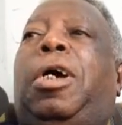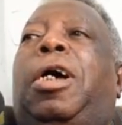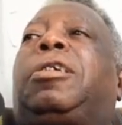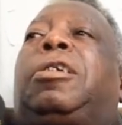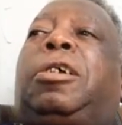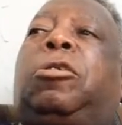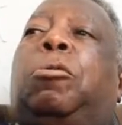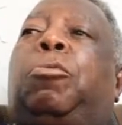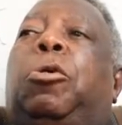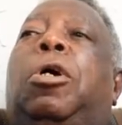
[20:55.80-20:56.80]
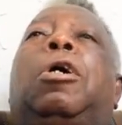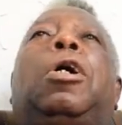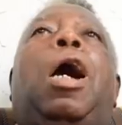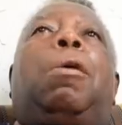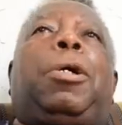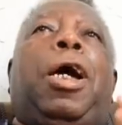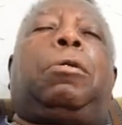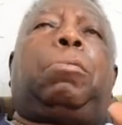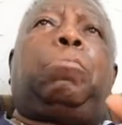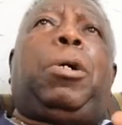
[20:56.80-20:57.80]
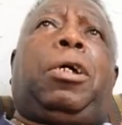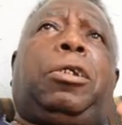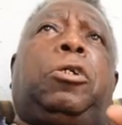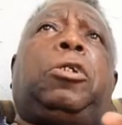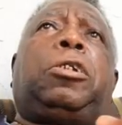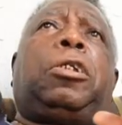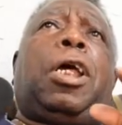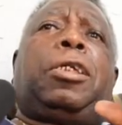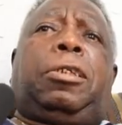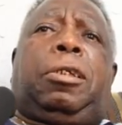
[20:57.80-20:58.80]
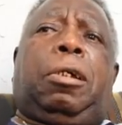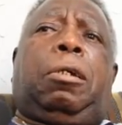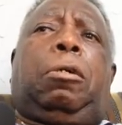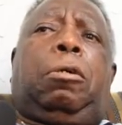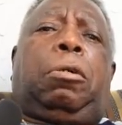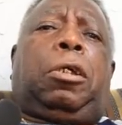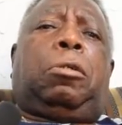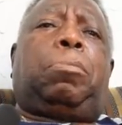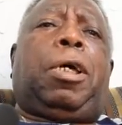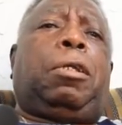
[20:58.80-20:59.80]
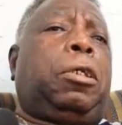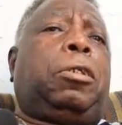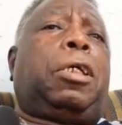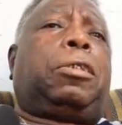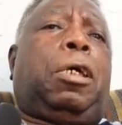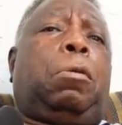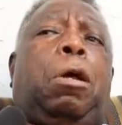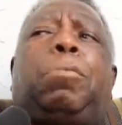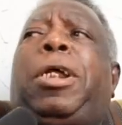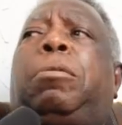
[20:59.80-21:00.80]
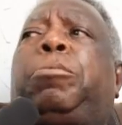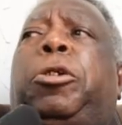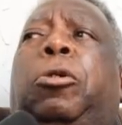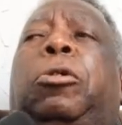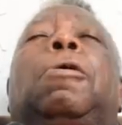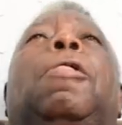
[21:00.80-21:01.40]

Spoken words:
And he supposed, I remember the last Christmas, that's the Ramadan period,